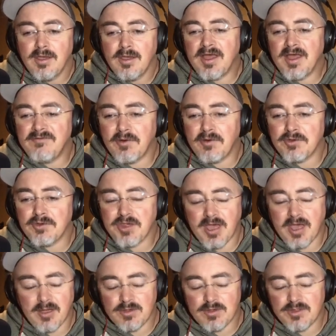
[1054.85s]
Wildlife Photo
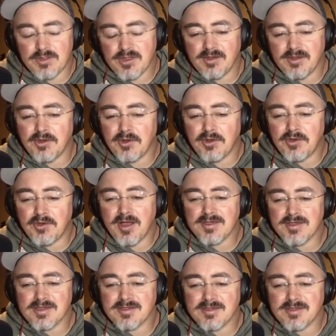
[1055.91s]
Chat. We just did a little
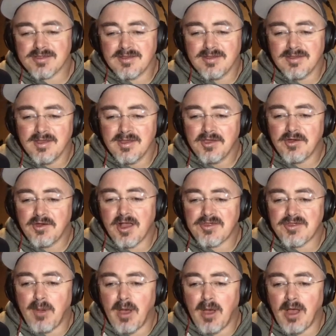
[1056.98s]

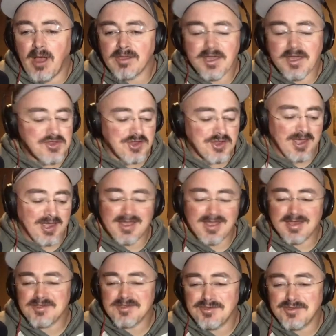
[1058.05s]
cross-pollination, I
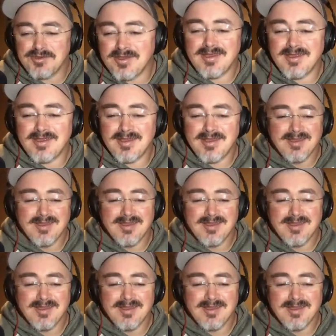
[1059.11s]
guess you'd call it.